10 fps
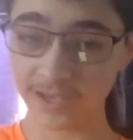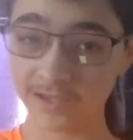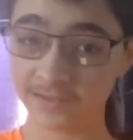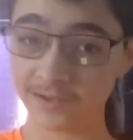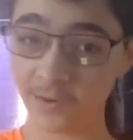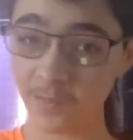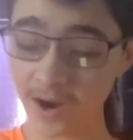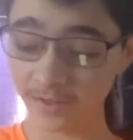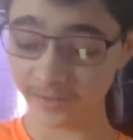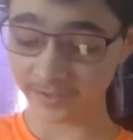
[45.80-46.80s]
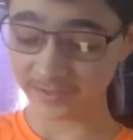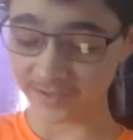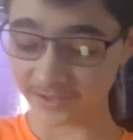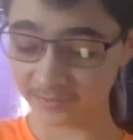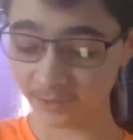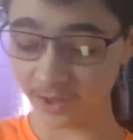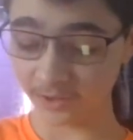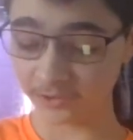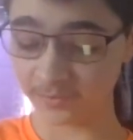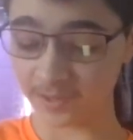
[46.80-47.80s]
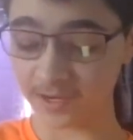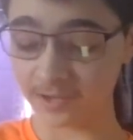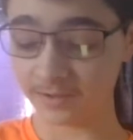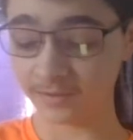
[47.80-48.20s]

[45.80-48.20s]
So Maryland seeks bowl eligibility.